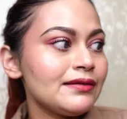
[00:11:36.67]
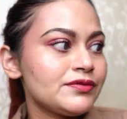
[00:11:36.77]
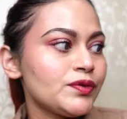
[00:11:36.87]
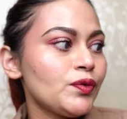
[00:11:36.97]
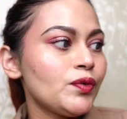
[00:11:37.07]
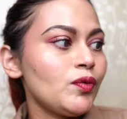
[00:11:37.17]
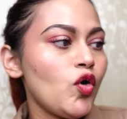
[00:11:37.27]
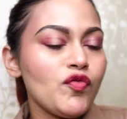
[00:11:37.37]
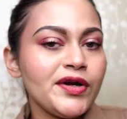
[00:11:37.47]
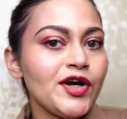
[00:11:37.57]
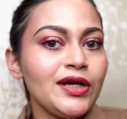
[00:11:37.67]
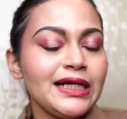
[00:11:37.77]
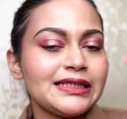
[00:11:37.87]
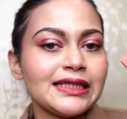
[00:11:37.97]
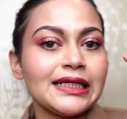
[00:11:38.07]
So overall,
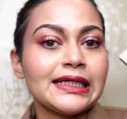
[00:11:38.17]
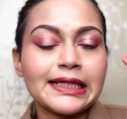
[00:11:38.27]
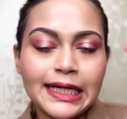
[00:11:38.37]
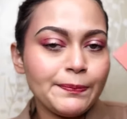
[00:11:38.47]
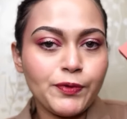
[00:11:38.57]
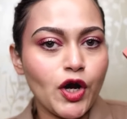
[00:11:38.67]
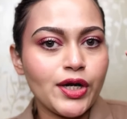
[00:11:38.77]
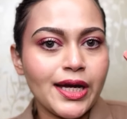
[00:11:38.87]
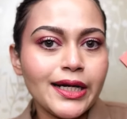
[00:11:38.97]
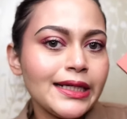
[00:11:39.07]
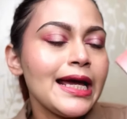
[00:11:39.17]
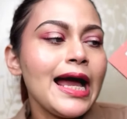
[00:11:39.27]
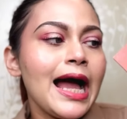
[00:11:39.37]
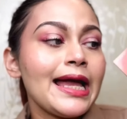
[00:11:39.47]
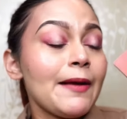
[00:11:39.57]
it's a great product.
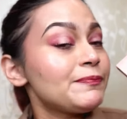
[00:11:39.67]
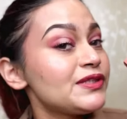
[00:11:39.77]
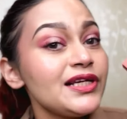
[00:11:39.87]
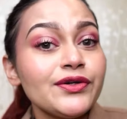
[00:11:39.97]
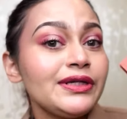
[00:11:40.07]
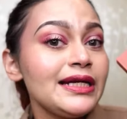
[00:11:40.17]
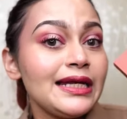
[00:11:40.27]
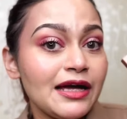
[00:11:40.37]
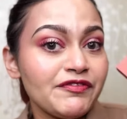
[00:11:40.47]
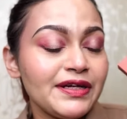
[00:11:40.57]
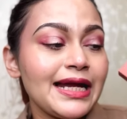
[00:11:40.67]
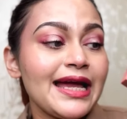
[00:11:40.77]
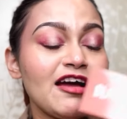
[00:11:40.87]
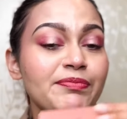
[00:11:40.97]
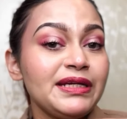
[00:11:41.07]
I absolutely love it. I
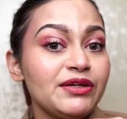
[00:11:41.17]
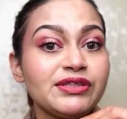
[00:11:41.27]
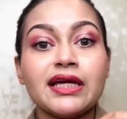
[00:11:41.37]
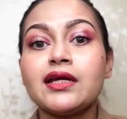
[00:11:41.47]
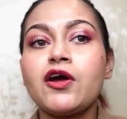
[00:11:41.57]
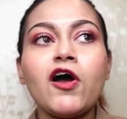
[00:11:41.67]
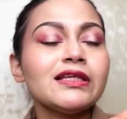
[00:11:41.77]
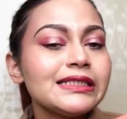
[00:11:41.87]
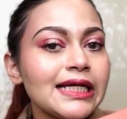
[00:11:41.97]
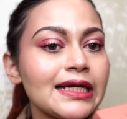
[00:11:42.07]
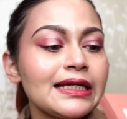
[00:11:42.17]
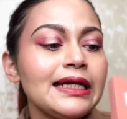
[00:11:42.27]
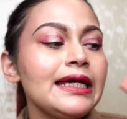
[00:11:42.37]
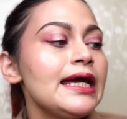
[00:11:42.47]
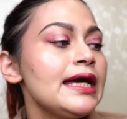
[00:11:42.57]
have been using it
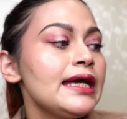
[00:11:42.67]
constantly.